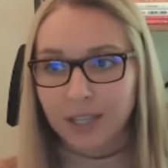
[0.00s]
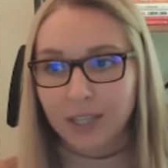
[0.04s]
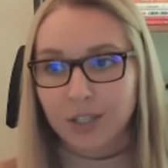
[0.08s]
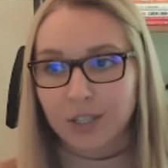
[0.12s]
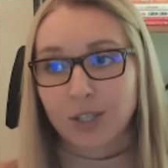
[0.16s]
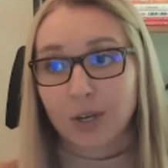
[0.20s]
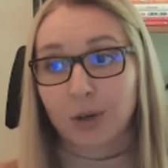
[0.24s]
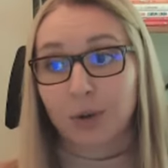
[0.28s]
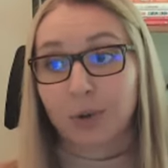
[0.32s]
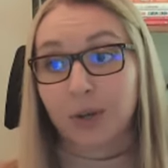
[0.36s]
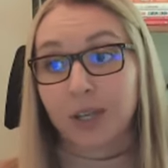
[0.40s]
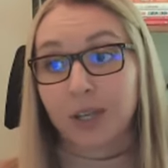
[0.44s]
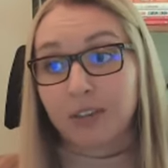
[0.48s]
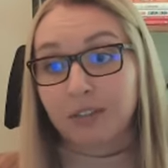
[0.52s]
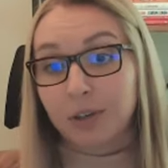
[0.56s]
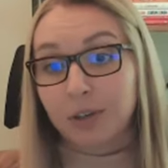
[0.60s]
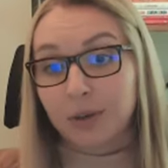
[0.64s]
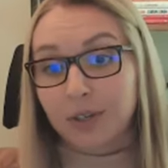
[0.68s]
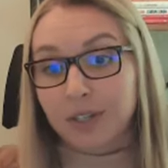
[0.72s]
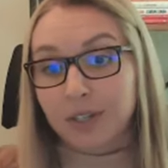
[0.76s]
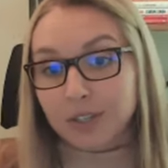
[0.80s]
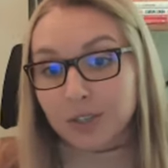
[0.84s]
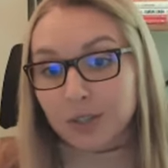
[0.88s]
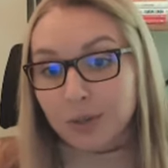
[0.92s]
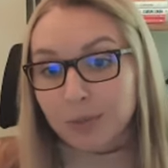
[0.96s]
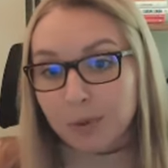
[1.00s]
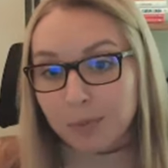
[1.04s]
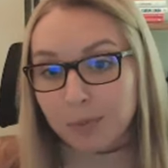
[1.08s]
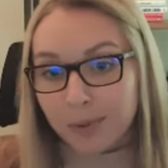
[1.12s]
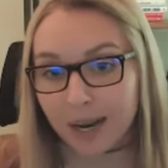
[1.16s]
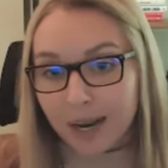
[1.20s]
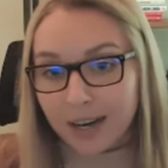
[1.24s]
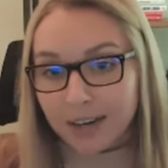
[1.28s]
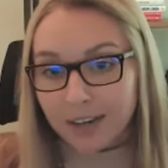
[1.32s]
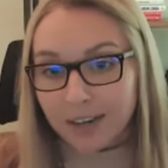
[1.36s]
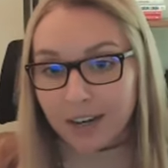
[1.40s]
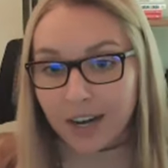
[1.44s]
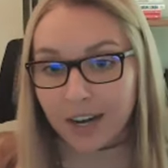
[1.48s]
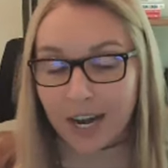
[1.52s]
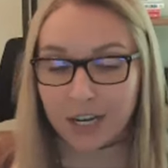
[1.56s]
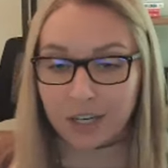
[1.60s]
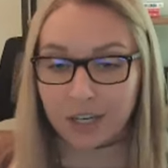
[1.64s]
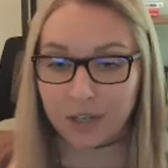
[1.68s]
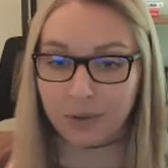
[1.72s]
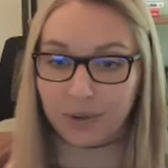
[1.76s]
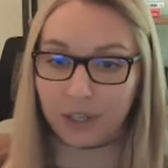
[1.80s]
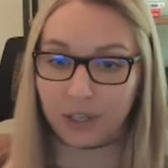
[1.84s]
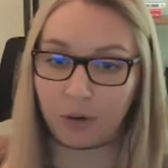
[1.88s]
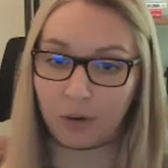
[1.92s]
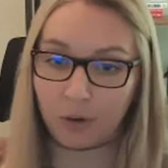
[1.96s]
So if you are a sole proprietor and
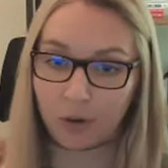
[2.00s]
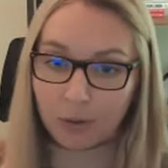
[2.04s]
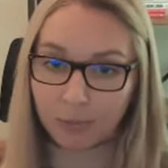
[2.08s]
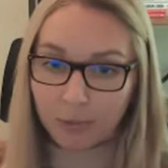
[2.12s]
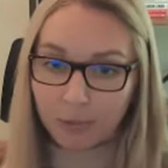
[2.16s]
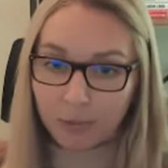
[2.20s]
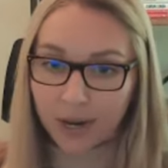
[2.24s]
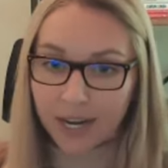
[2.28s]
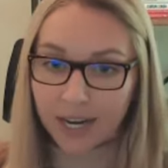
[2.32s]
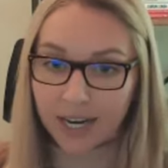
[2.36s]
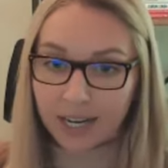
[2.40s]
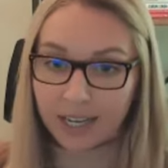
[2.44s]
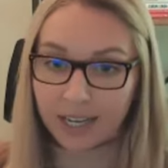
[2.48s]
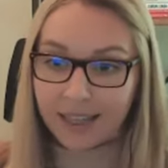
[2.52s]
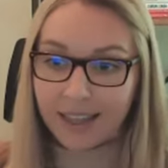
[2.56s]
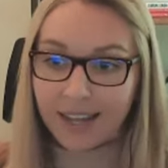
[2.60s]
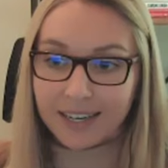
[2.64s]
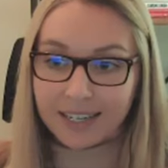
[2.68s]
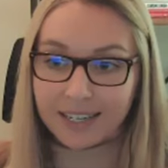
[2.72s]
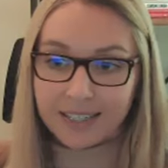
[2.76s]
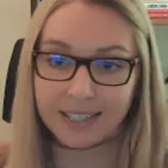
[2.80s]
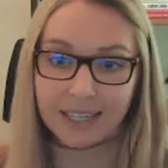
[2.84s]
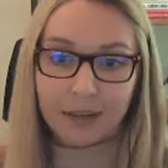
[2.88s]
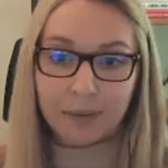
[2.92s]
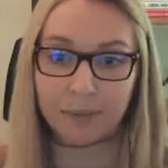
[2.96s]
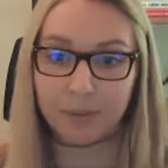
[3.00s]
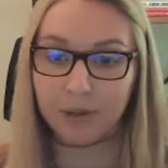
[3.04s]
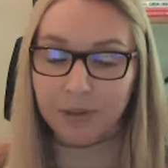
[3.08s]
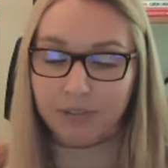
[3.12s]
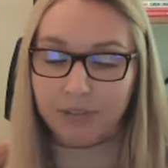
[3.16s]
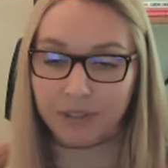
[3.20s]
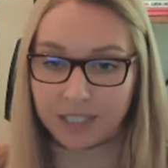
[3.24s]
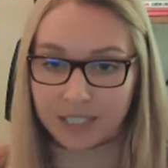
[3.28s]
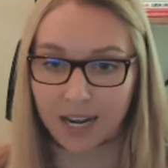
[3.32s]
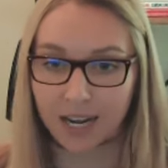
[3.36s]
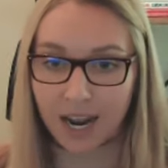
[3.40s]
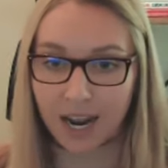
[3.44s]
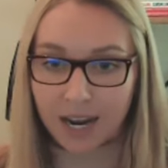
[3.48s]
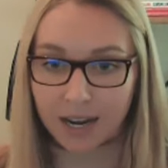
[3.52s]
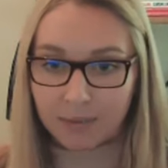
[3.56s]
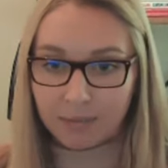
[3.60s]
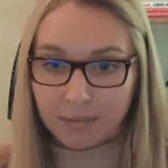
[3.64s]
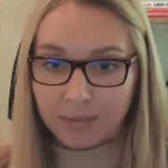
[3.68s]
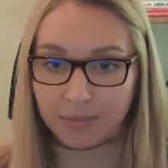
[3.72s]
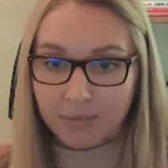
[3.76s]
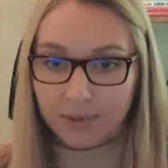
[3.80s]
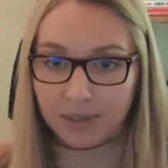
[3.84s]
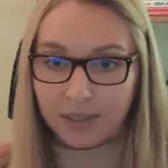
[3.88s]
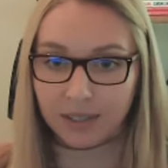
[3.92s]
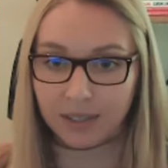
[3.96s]
you are incorporating, that is like a perfect
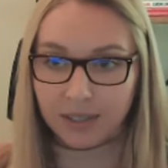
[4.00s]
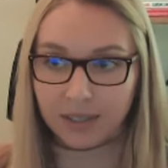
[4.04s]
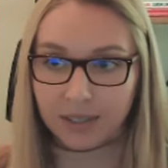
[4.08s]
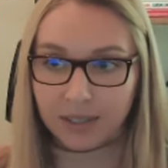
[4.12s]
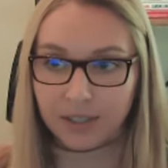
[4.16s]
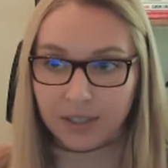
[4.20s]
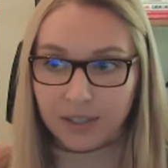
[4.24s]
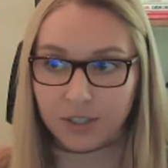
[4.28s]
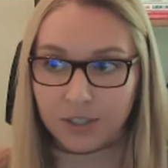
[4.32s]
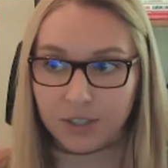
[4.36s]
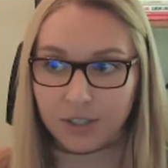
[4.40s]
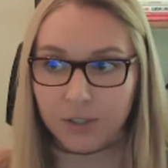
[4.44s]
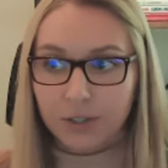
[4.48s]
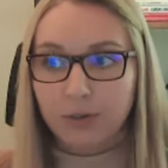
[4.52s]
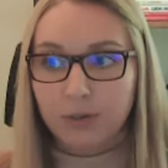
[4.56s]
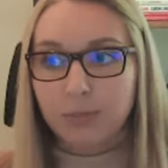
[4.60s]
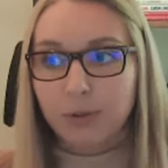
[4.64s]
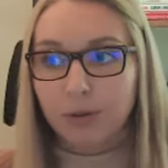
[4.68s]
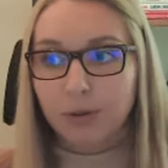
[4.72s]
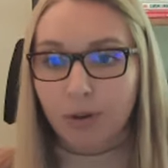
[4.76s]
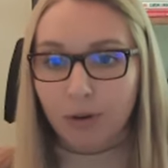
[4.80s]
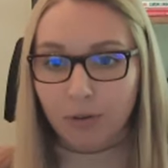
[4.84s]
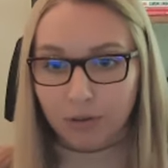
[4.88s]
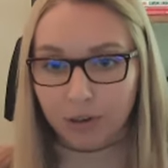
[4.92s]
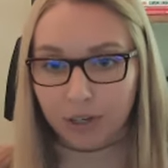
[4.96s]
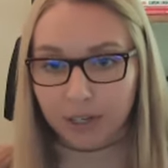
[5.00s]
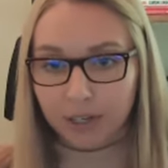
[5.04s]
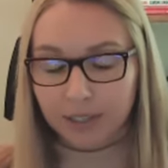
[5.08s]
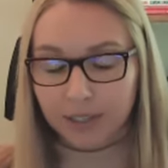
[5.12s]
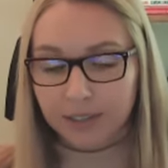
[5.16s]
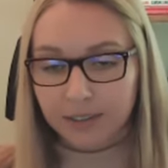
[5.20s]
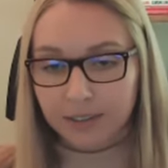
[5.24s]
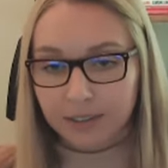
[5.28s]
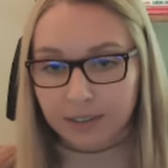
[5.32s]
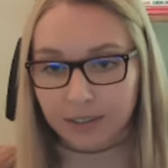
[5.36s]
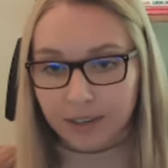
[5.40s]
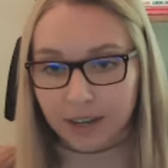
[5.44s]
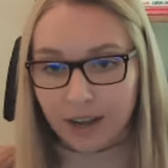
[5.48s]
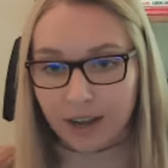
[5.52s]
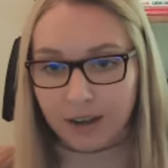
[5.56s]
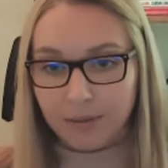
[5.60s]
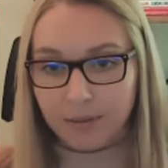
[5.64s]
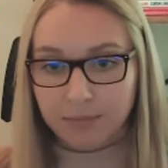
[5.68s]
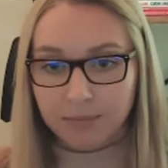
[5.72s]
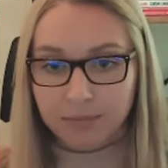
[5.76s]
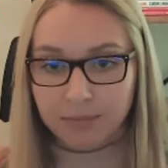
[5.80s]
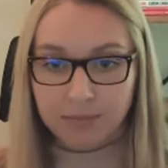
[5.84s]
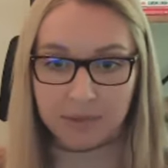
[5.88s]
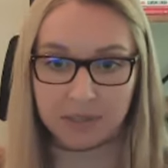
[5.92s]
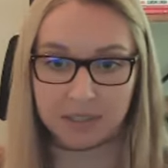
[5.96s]
time to move over,
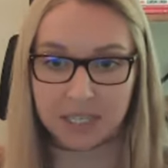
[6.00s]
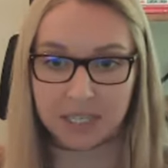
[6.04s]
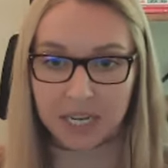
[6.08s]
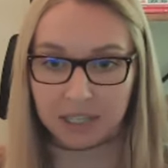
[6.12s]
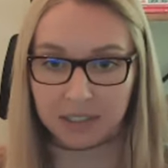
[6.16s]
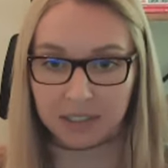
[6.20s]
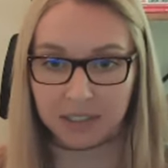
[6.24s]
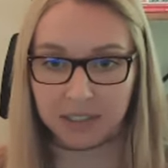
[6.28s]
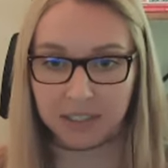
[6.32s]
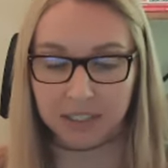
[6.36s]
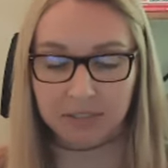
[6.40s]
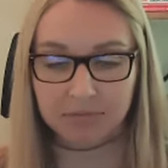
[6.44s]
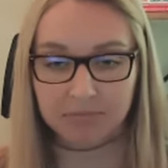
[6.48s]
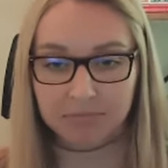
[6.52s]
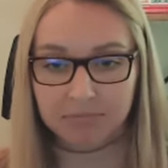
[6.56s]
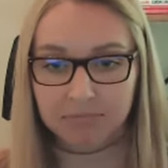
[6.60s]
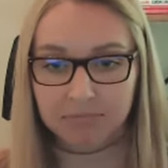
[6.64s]
technically.